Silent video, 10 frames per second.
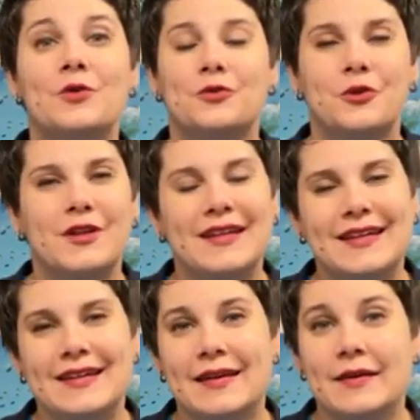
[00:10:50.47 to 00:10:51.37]

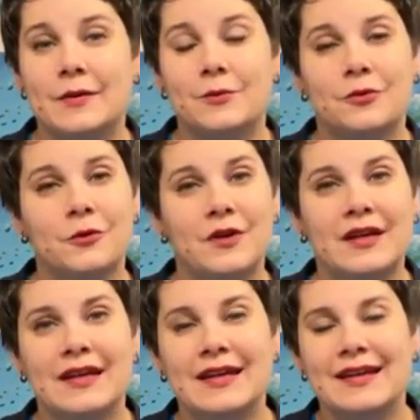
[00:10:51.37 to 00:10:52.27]
Freedom,
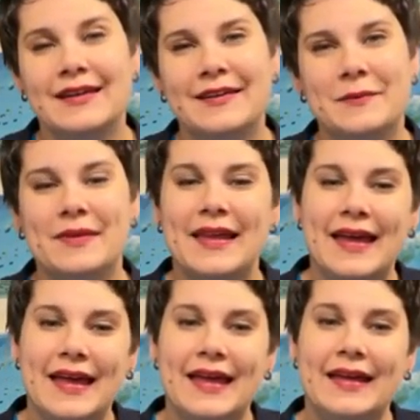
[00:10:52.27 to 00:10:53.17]
freedom,
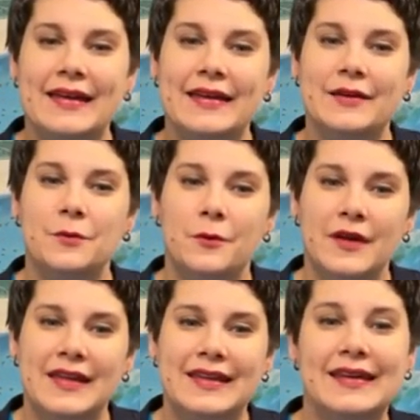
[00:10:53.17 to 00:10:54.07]
let it
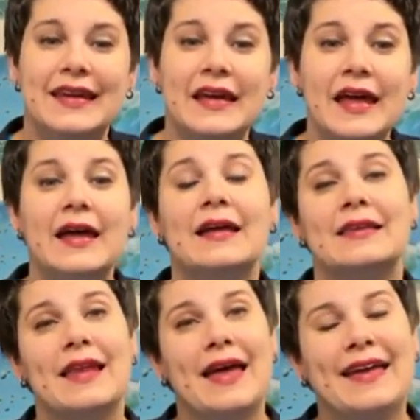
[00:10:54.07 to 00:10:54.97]
ring.
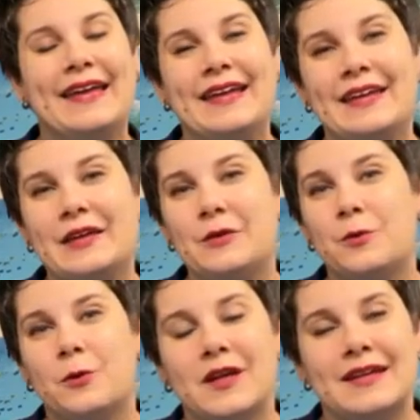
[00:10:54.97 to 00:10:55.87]
Let it
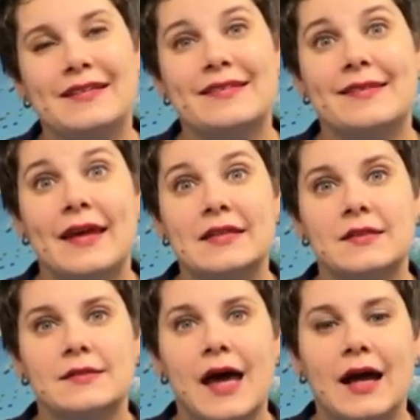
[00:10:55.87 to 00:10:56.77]
ring, said
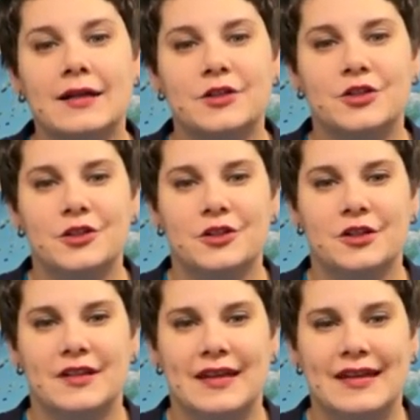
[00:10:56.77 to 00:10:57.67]
Dr.
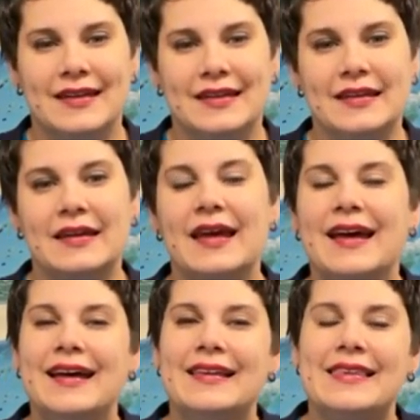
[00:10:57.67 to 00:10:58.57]
King.
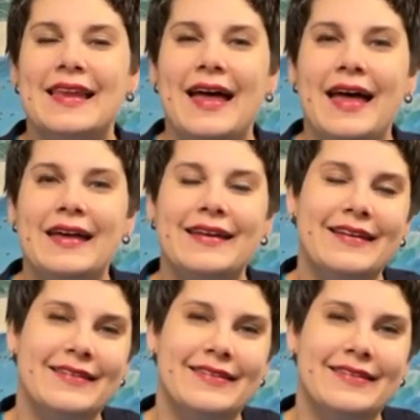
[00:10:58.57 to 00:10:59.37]
Let us